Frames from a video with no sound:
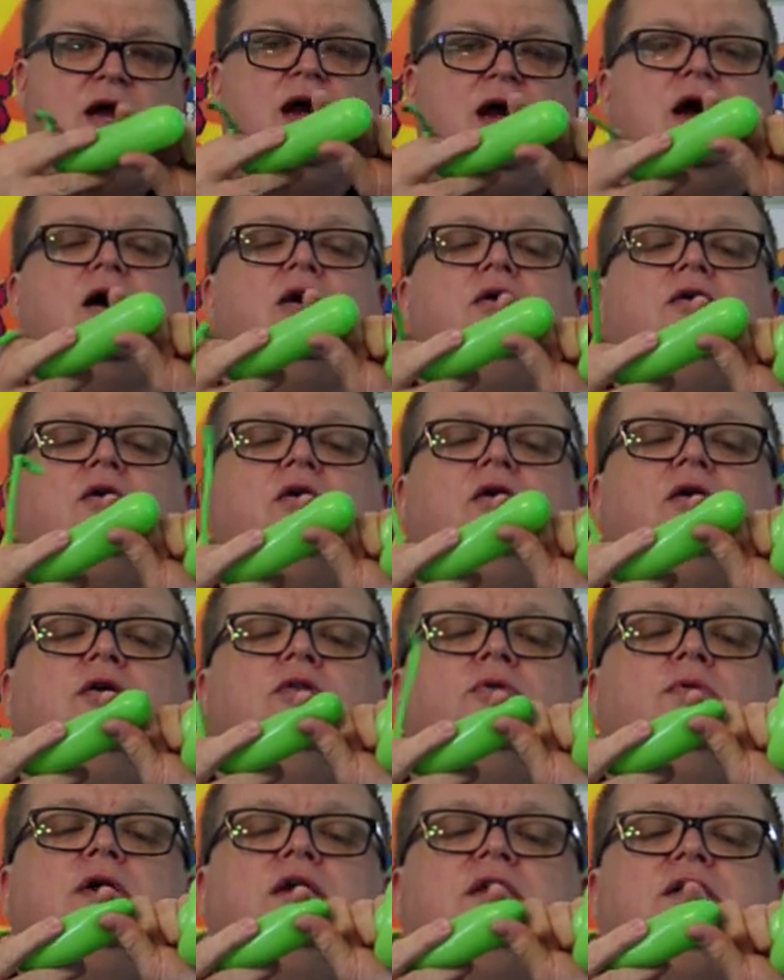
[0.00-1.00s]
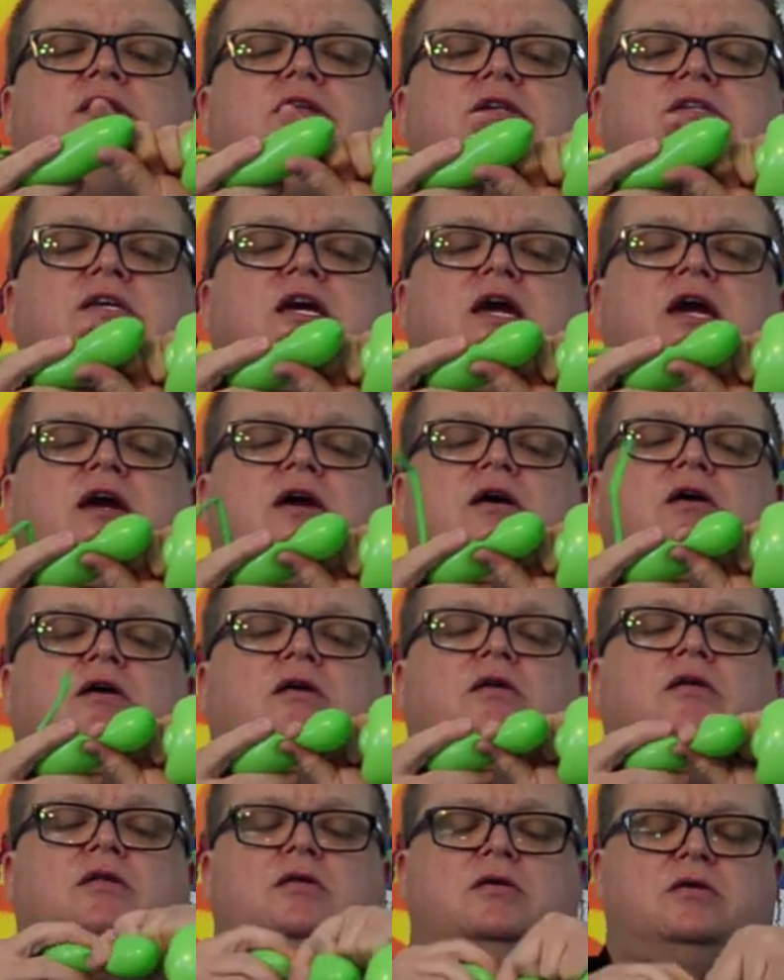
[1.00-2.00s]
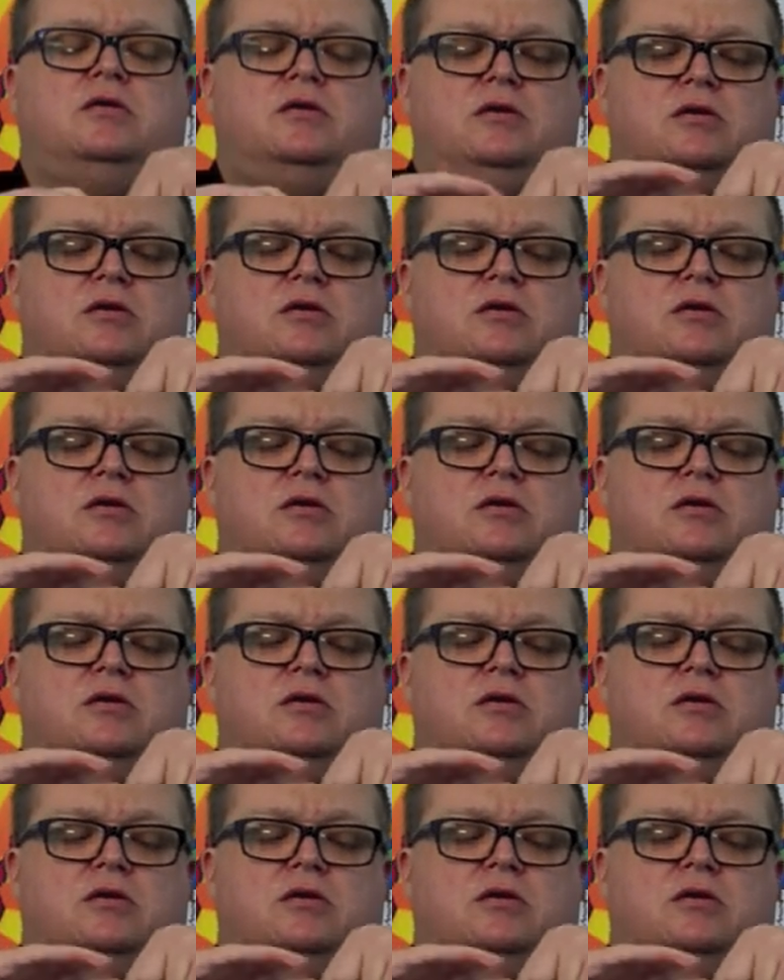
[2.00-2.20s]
out all the way to the tail.